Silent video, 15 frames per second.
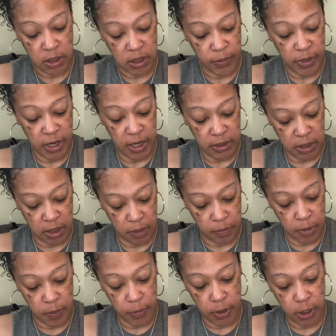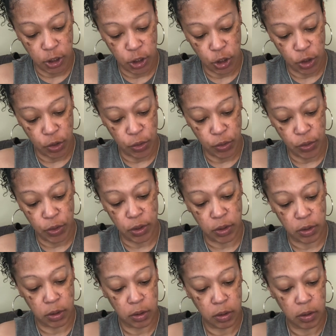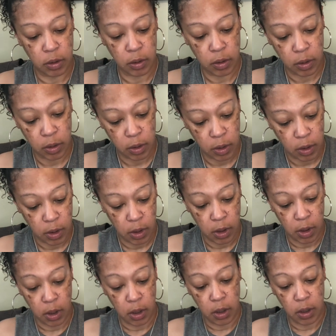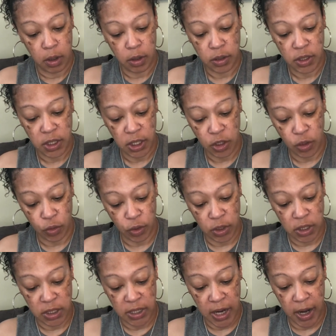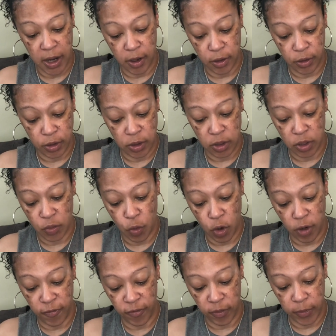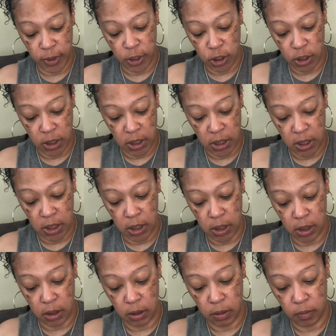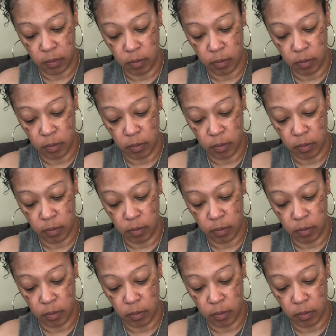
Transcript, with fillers: Somebody has commitment issues. There's sexual desires. There's more information needed.